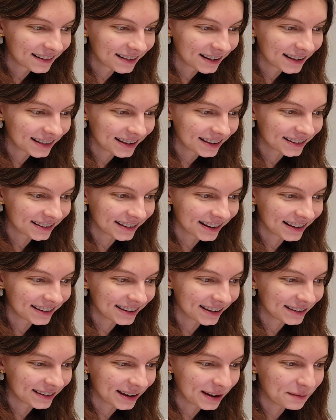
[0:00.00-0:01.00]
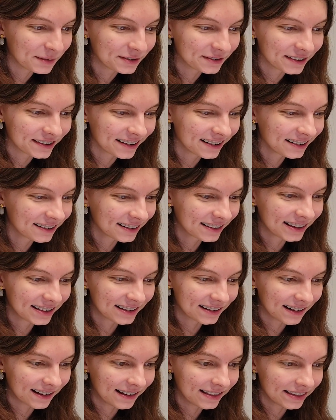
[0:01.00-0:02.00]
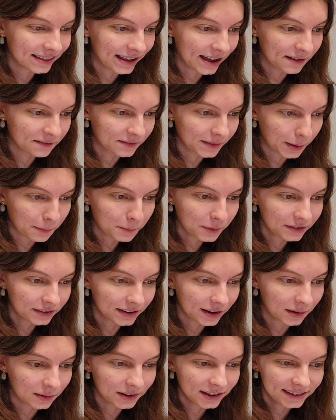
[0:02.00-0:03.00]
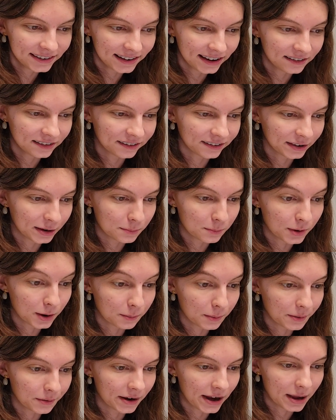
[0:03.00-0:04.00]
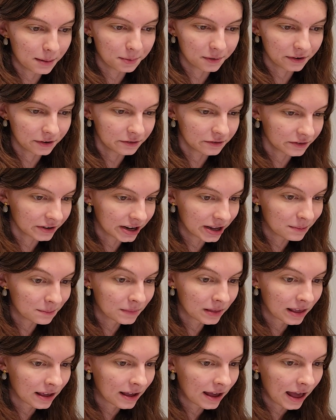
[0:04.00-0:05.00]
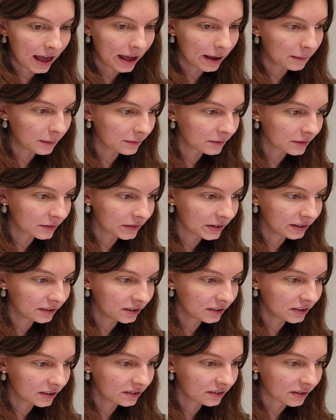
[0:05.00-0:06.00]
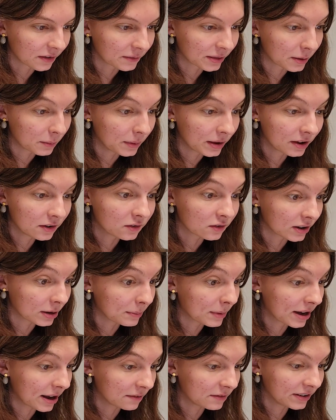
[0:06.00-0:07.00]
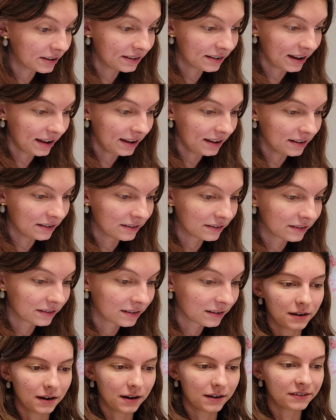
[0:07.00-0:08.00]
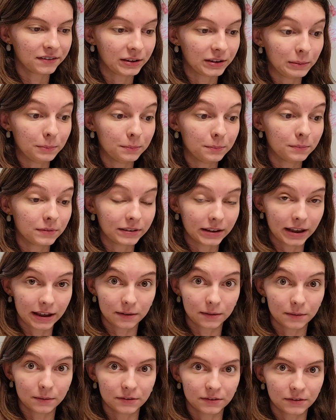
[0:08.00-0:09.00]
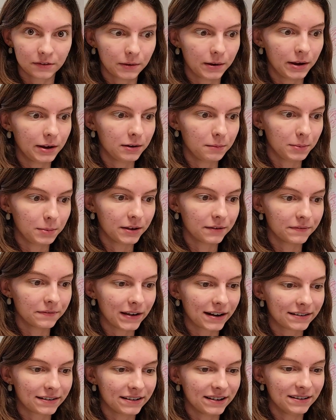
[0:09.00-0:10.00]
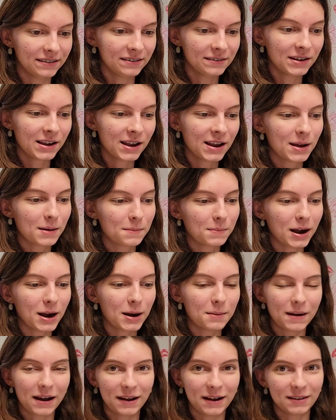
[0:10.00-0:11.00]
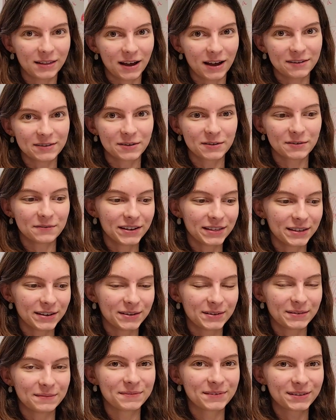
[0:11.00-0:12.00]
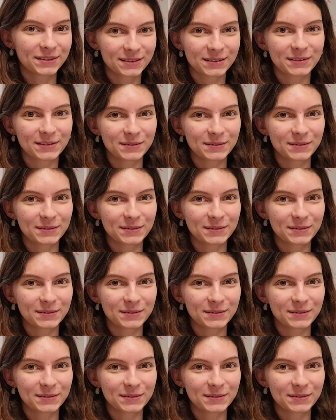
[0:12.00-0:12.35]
Look at this. It says, it was traditionally thought that REM was the only stage of sleep where we were able to dream. However, research has shown that we can dream at every stage. Our sleep cycle is going to be affected by our biological rhythms.